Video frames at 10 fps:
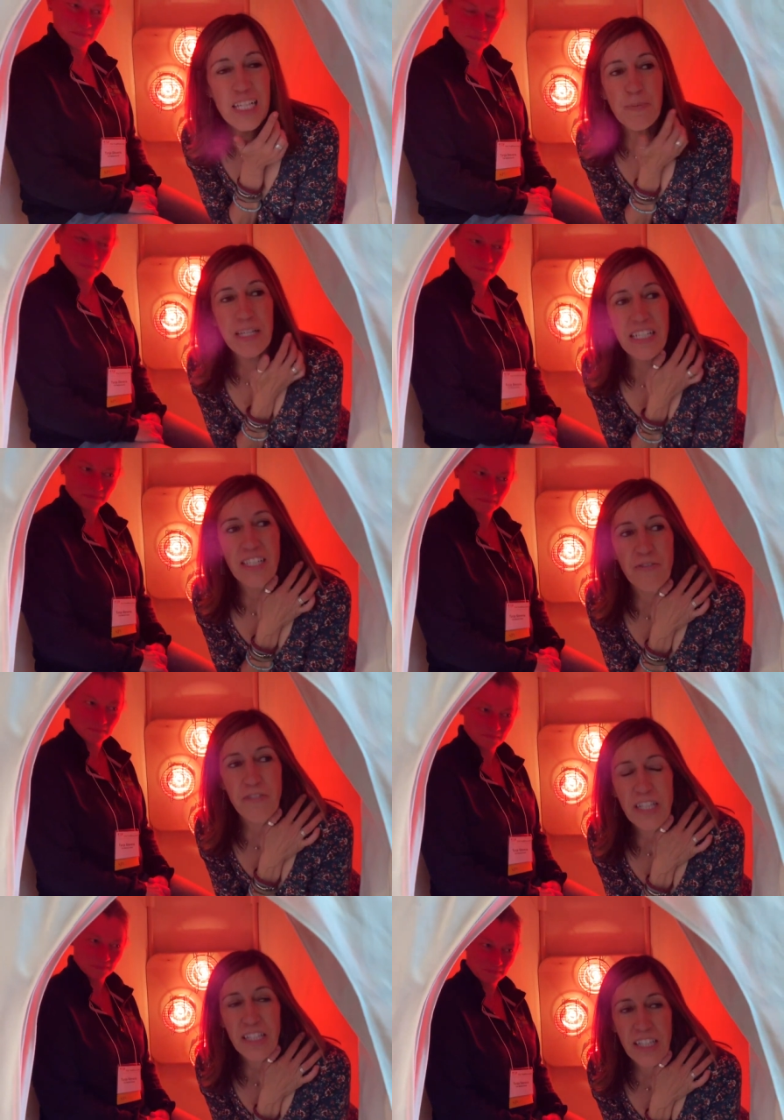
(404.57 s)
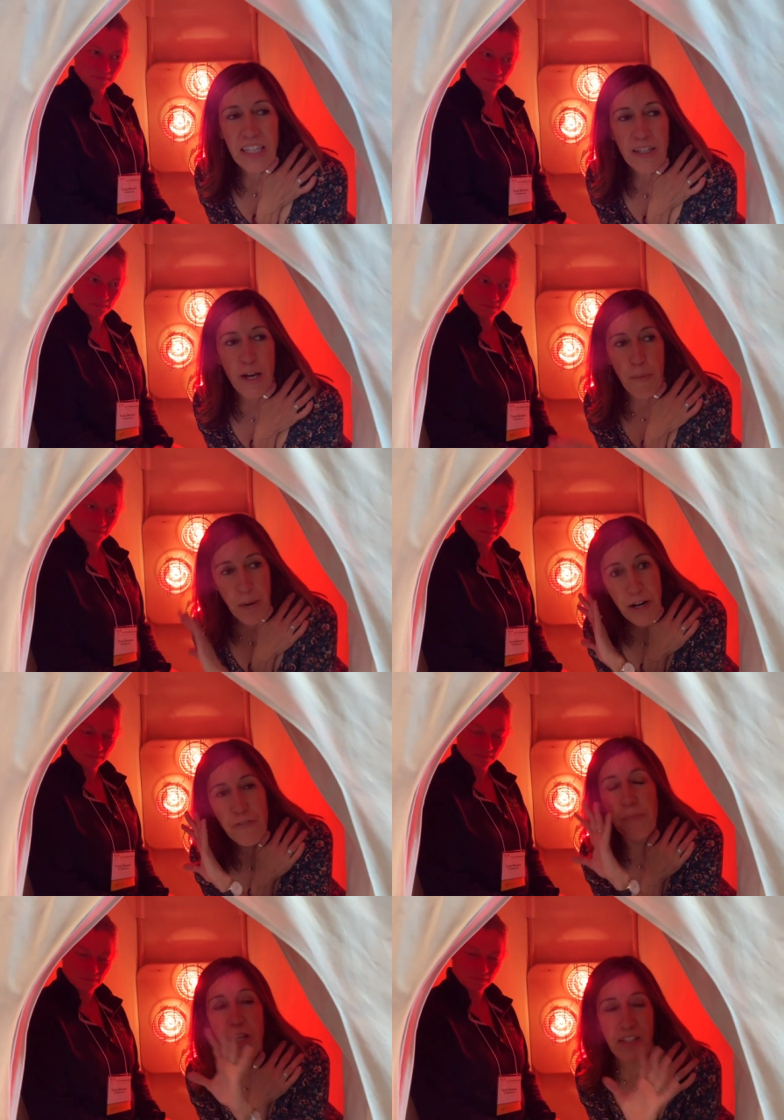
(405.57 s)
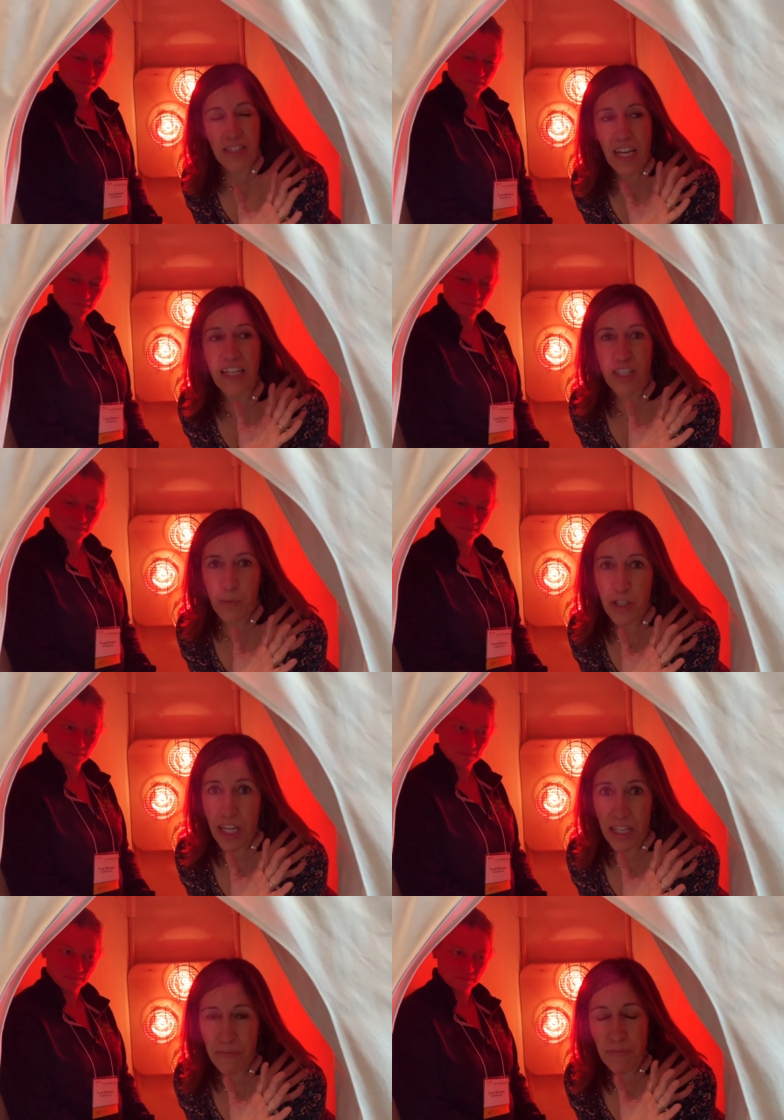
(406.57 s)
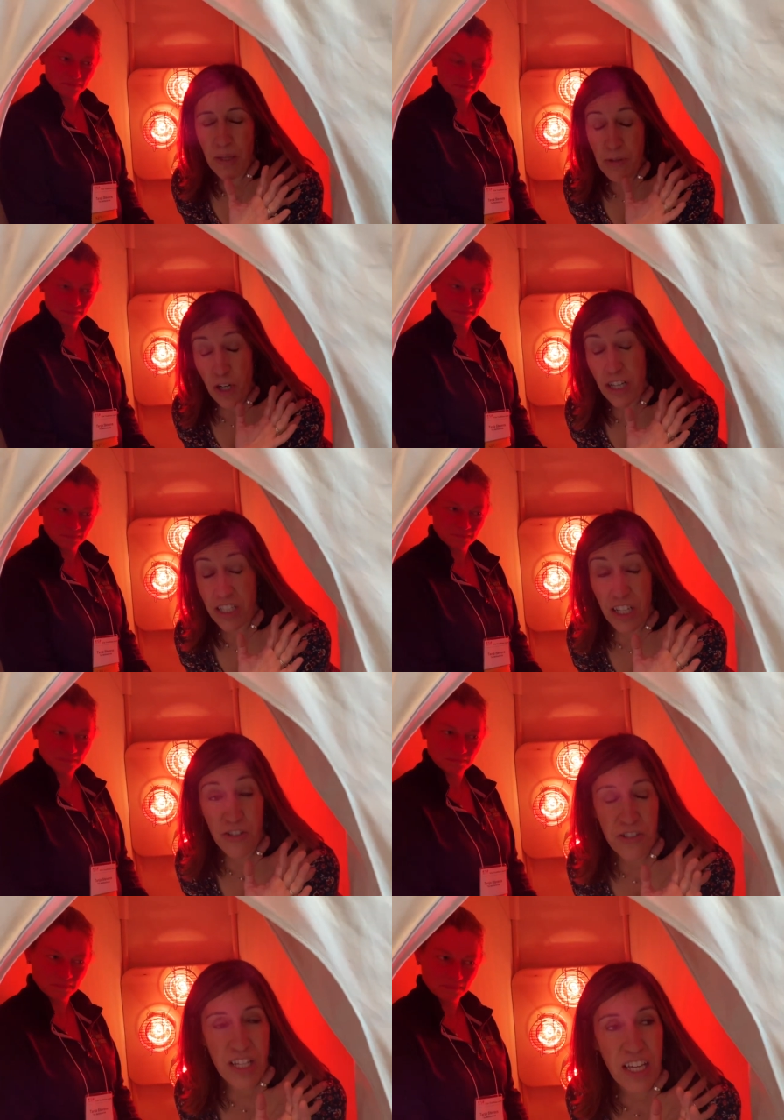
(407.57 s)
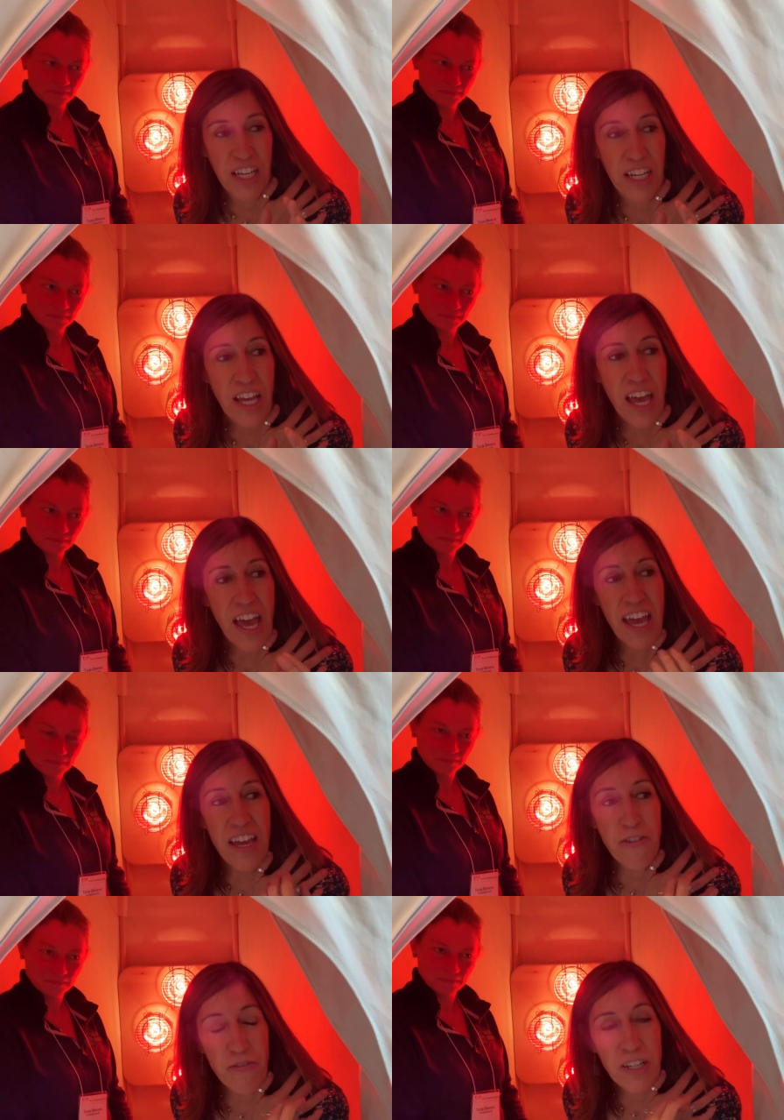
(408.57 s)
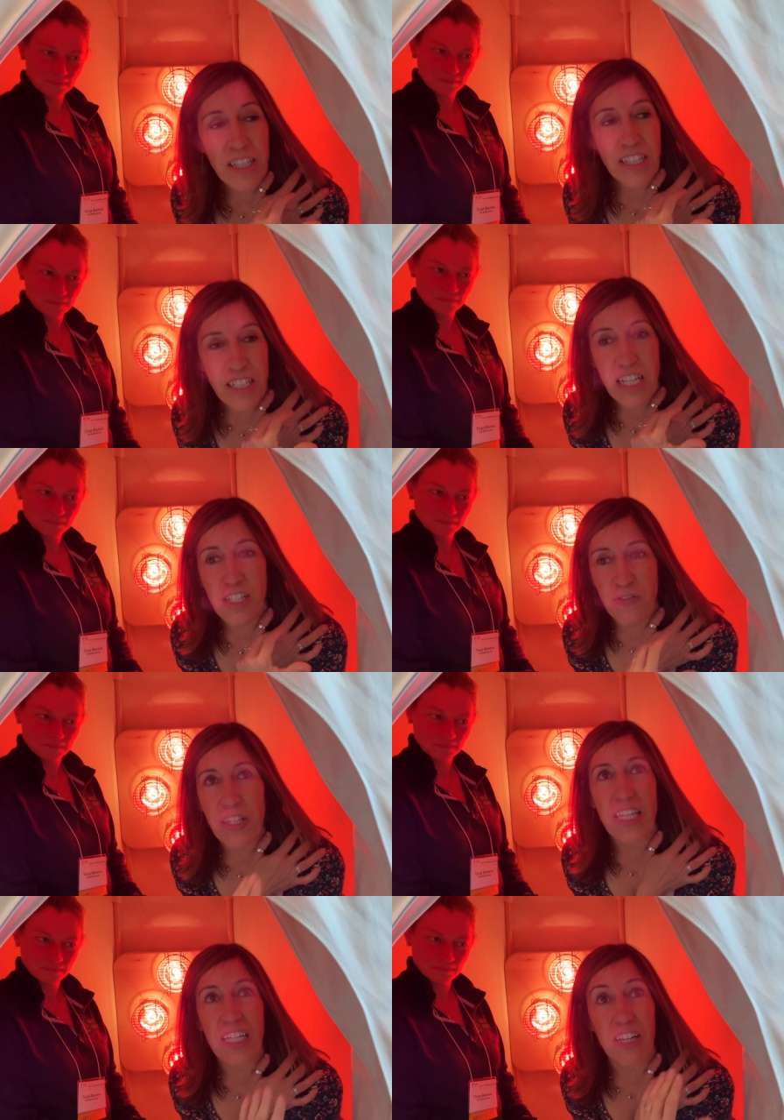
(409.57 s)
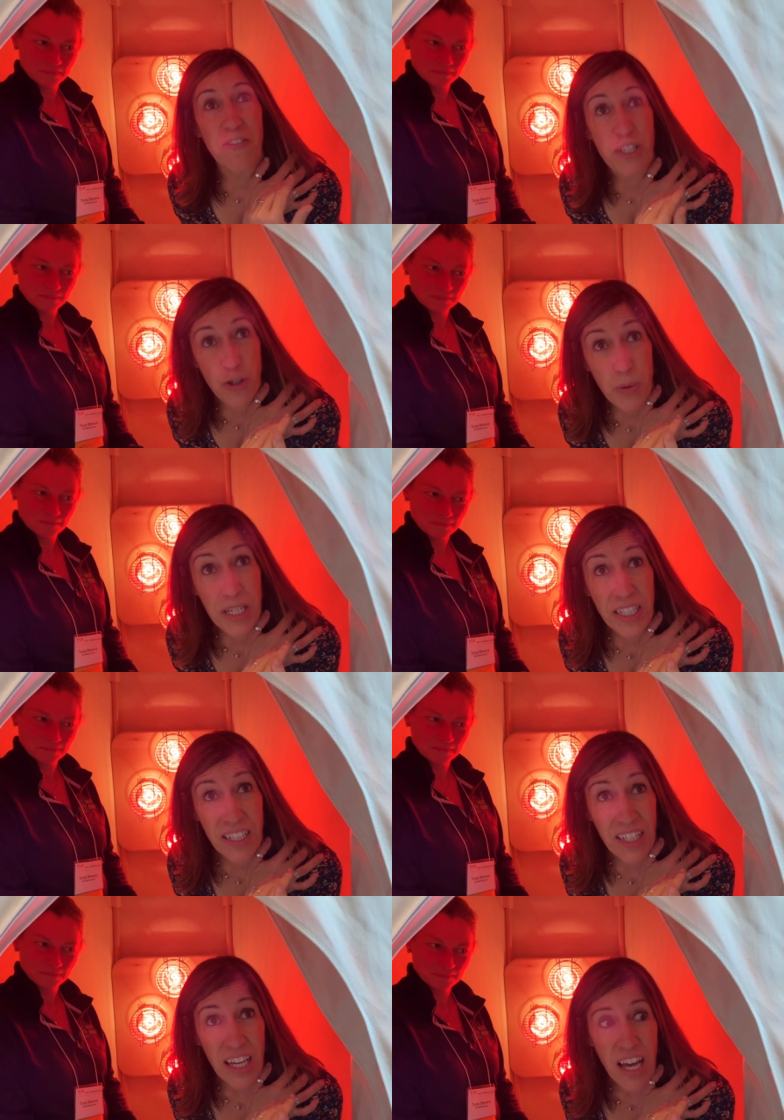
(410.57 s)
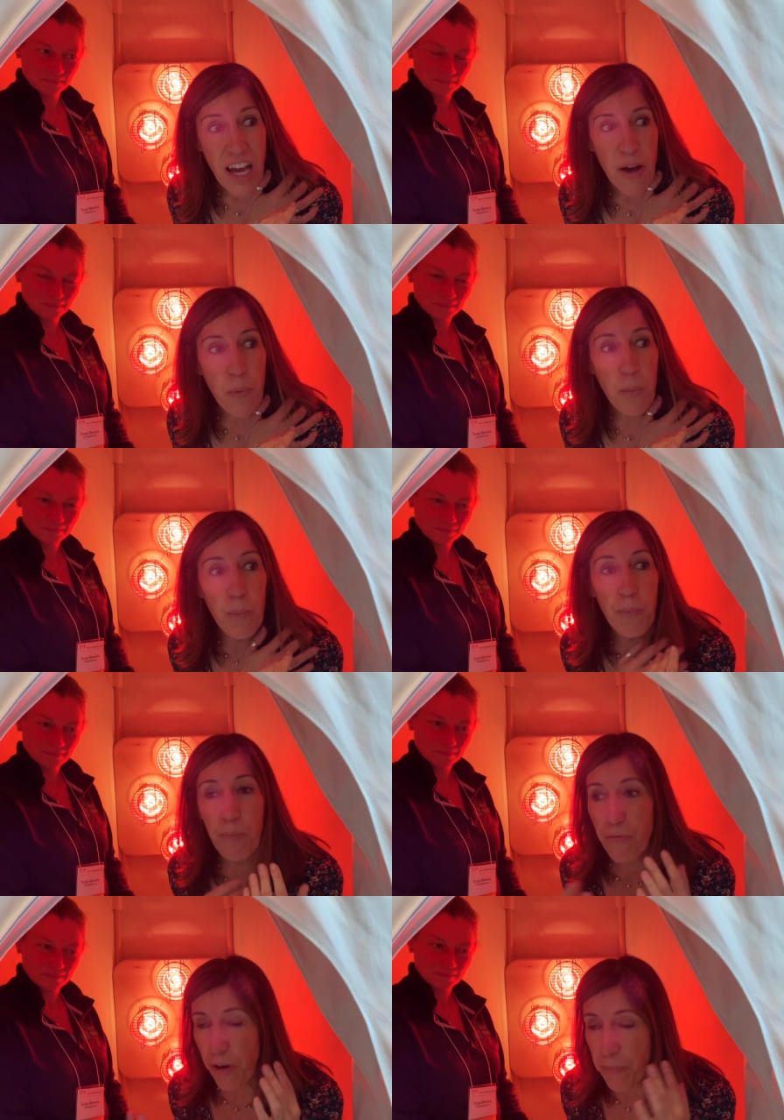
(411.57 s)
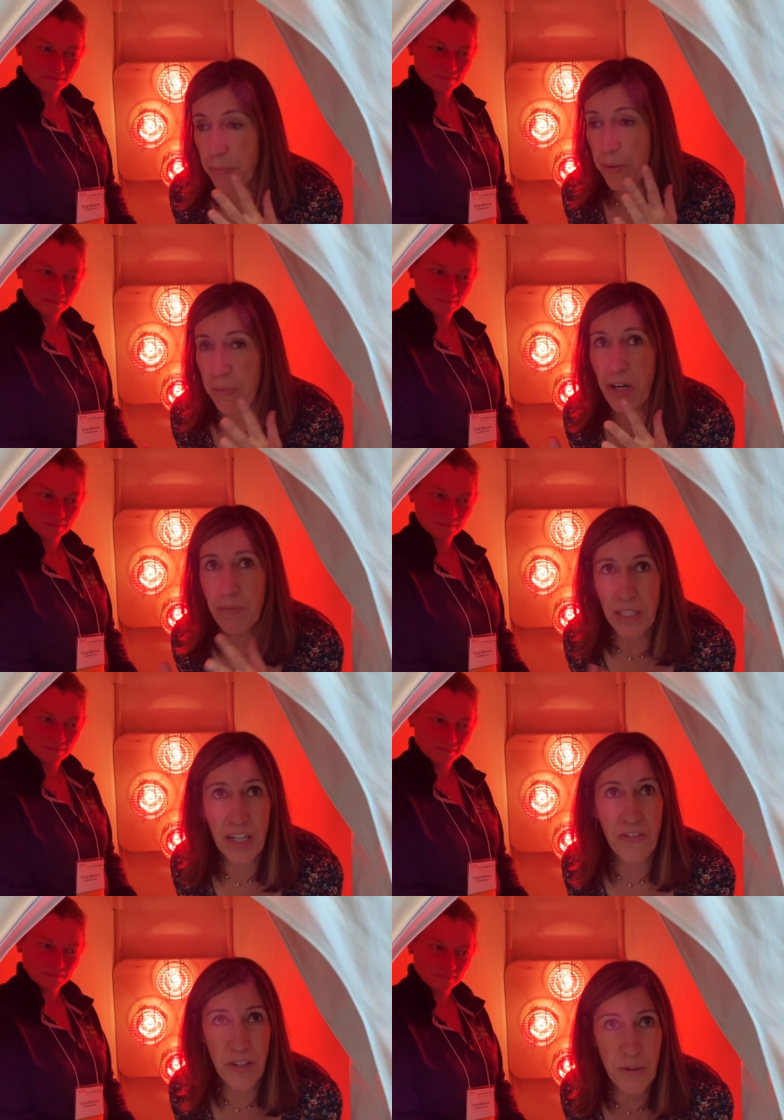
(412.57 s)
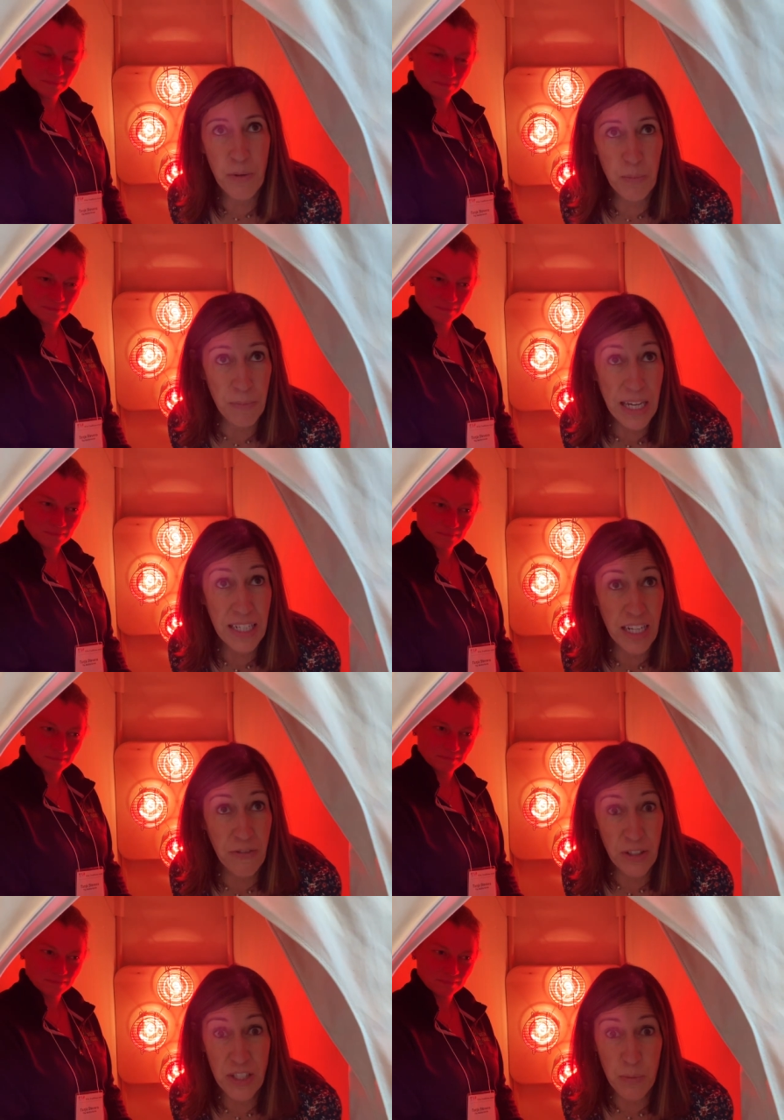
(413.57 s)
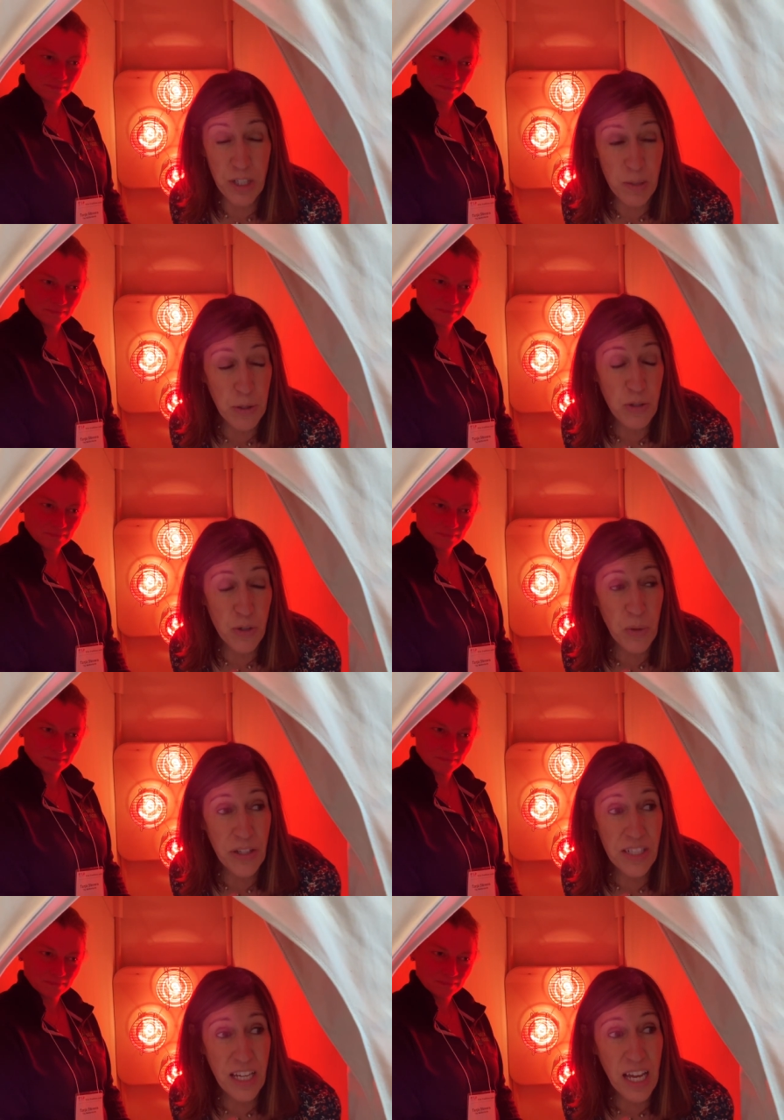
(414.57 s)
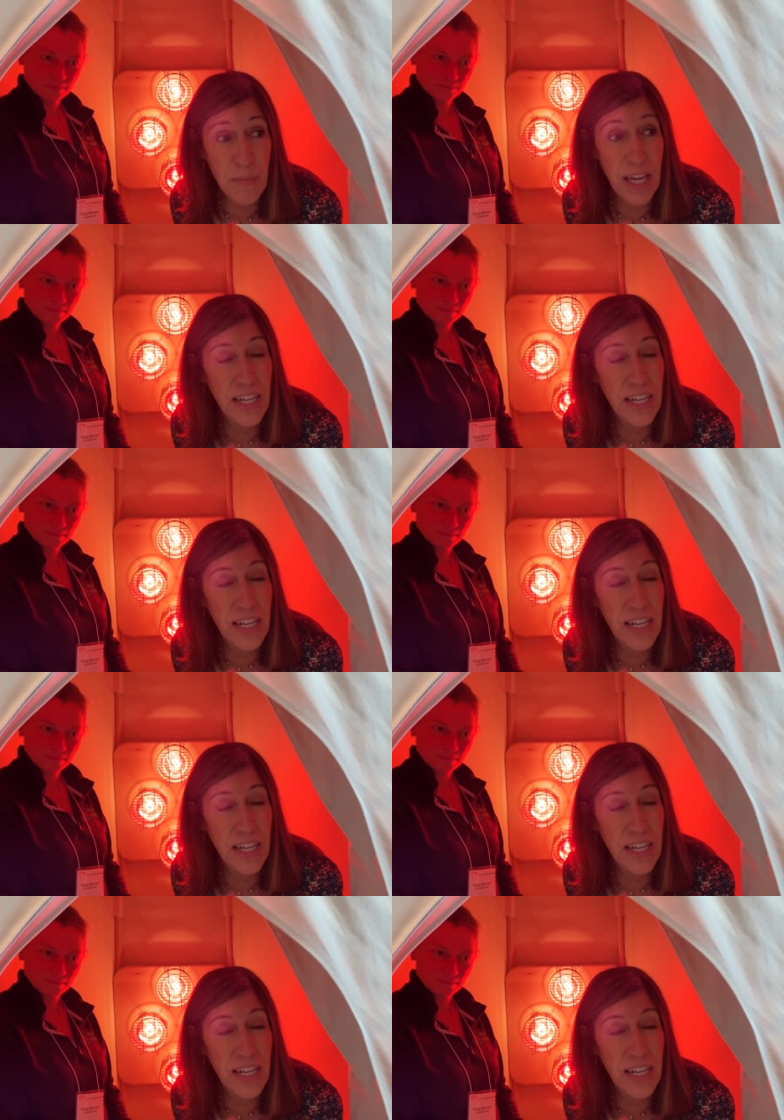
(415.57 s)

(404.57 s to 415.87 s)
Is because it really, apart from all the science, which I am starting to understand, it really does feel like a retreat from the bombardment of the magnetic fields that we're exposed to all the time.